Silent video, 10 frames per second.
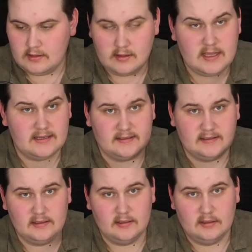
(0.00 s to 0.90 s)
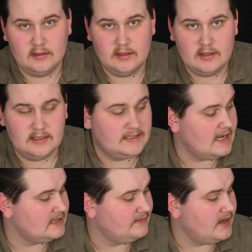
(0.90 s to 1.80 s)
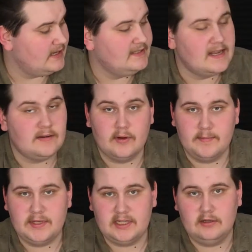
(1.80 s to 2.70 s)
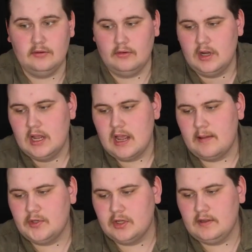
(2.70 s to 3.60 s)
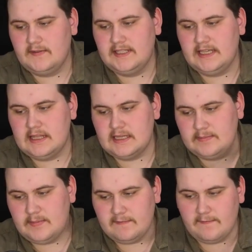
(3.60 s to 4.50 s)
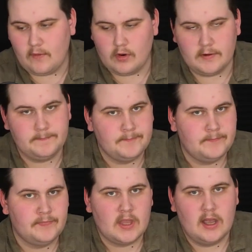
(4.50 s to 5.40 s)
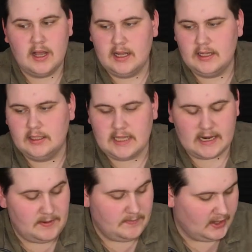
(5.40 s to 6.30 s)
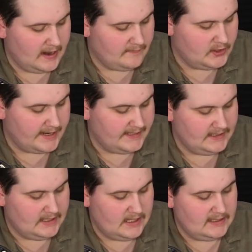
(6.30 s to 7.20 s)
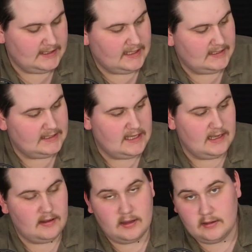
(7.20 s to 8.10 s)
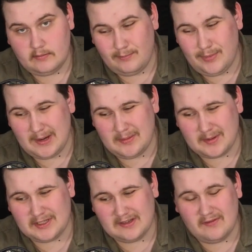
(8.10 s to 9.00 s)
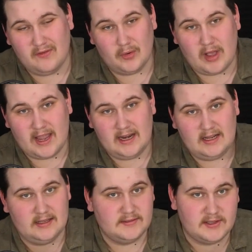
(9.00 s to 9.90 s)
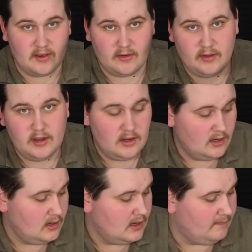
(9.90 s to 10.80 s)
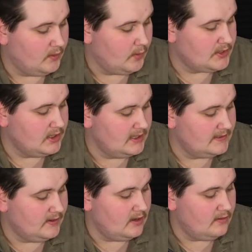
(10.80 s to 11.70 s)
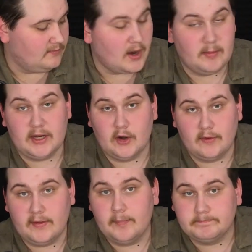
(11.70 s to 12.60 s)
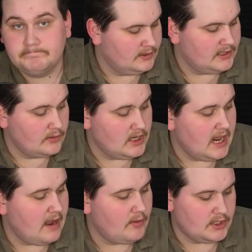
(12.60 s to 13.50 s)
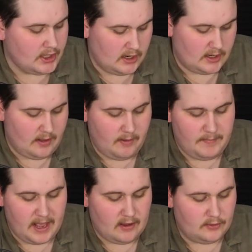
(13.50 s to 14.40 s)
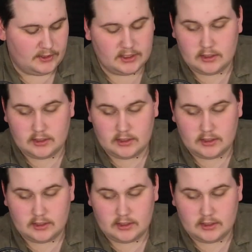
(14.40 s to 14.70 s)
this, the Satisfye Zen Grip 2. I'm sure you've seen this before. A lot of people advertise it. This is the beat-em-ups variety. So if you're watching this video, you've probably heard of him. So today I want to talk about